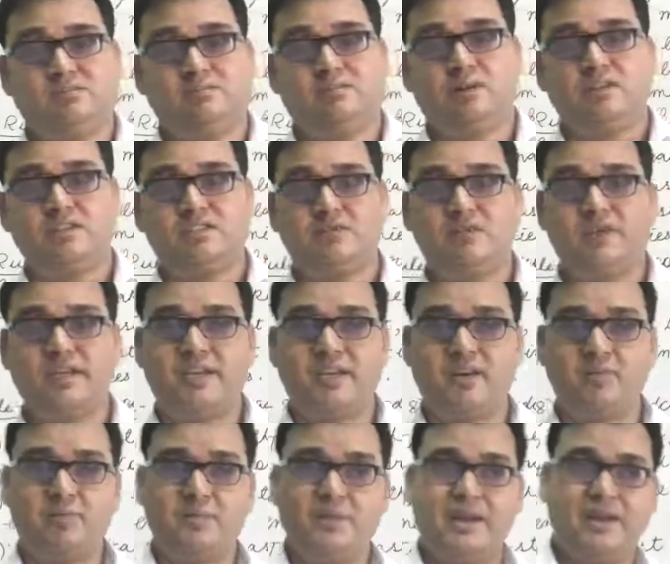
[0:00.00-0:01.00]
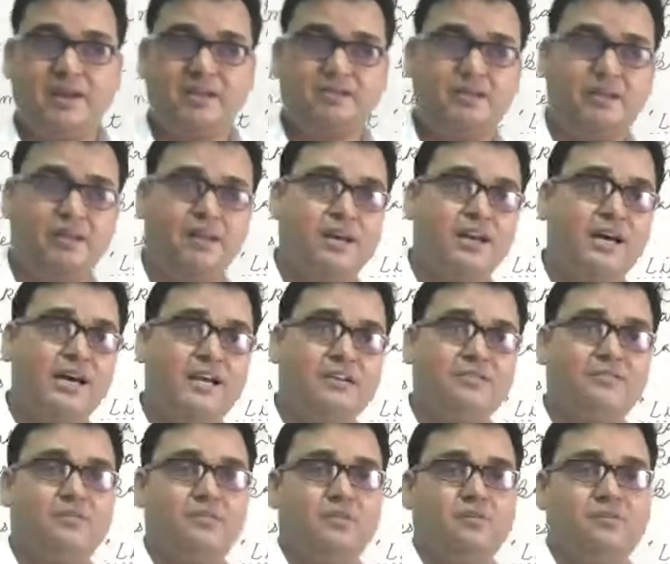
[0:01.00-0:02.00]
But we can make
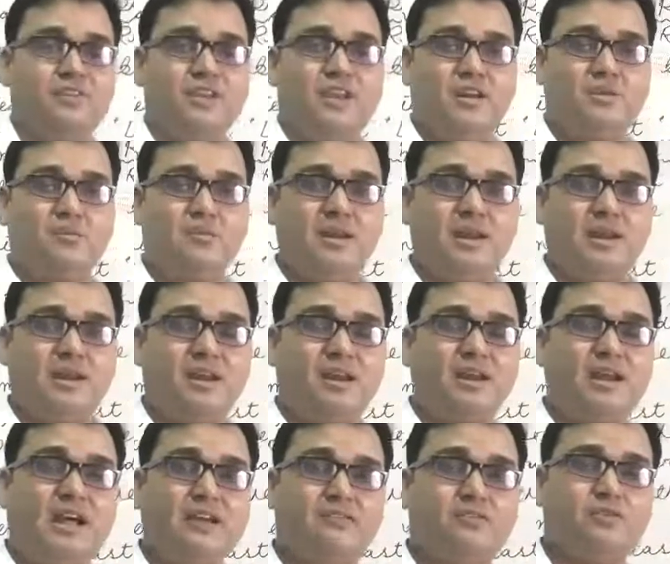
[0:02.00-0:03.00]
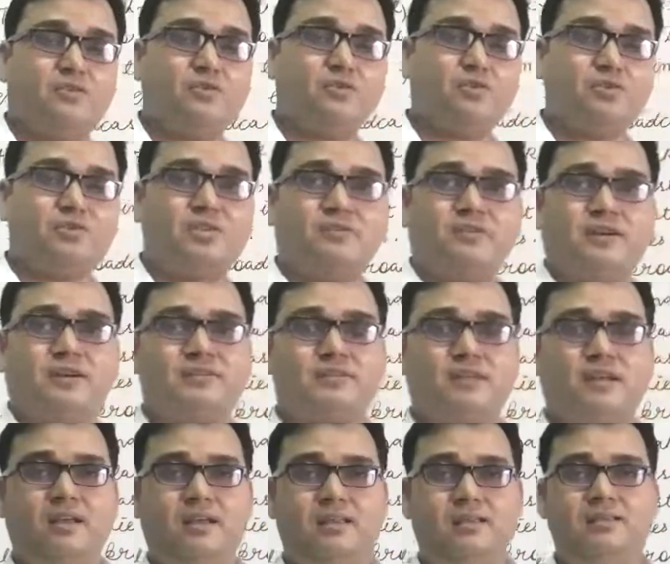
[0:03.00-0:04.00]
live those events
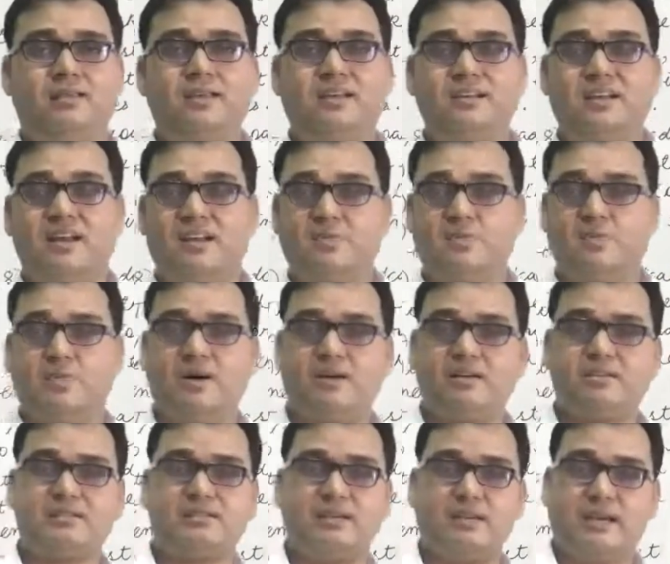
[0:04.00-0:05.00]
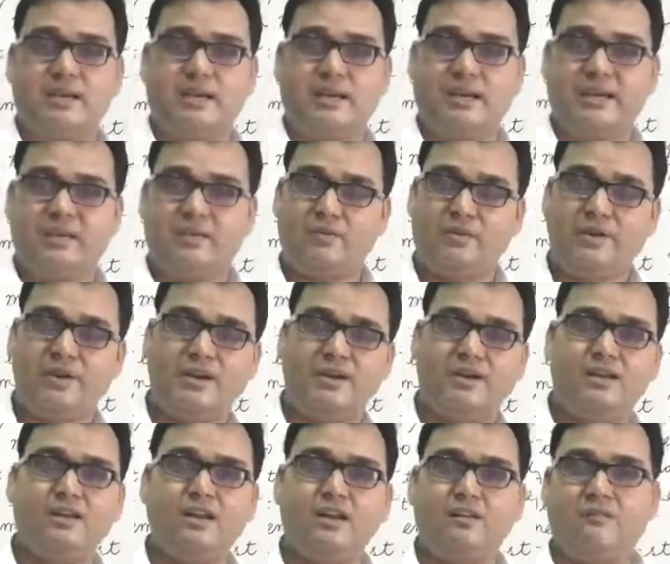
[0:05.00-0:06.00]
that are past in
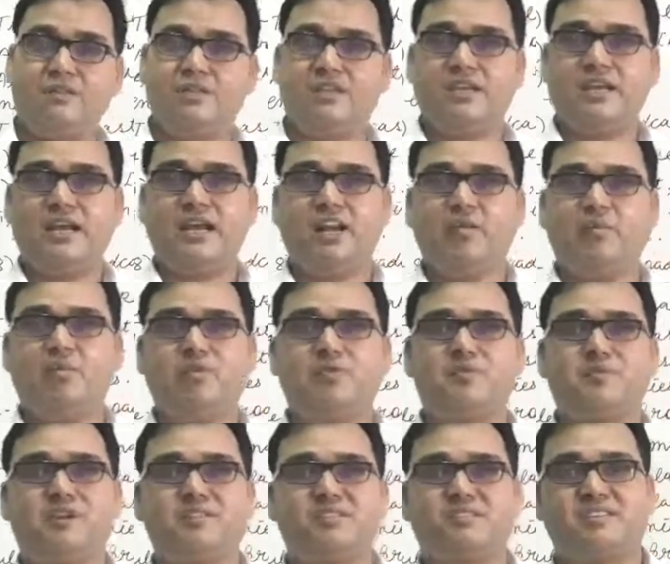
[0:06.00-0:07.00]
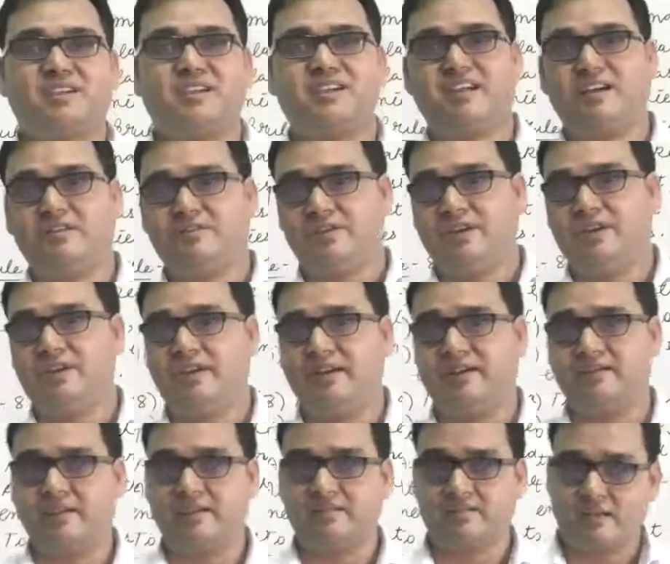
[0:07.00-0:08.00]
real with the help of present indefinite
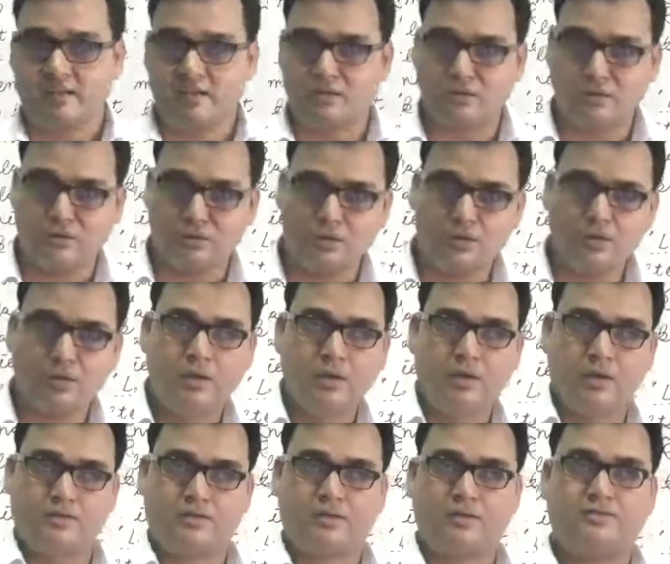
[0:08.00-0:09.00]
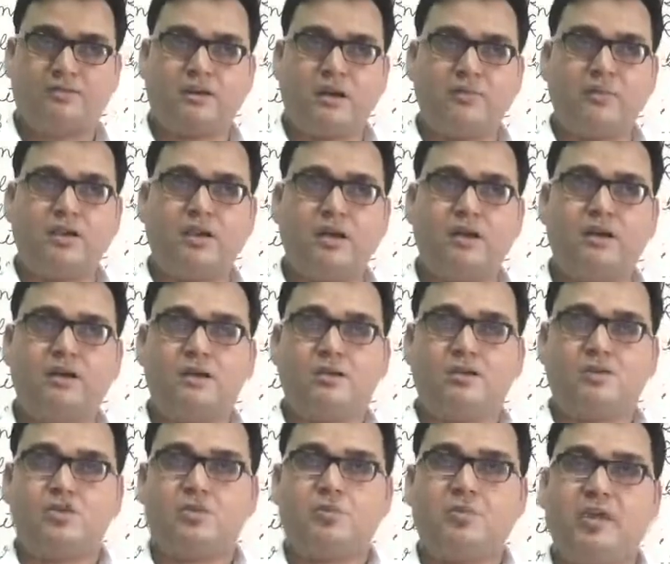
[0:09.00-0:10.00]
tense. It's a rule, it's a formula
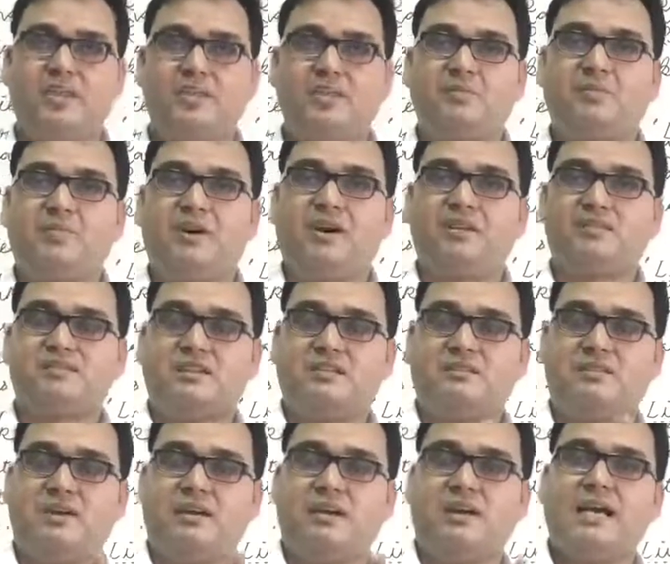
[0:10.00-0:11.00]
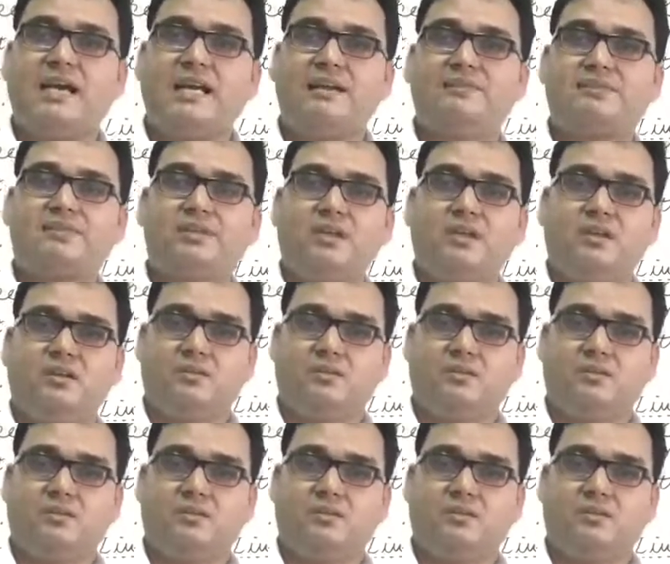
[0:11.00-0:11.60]
to make the past event lives.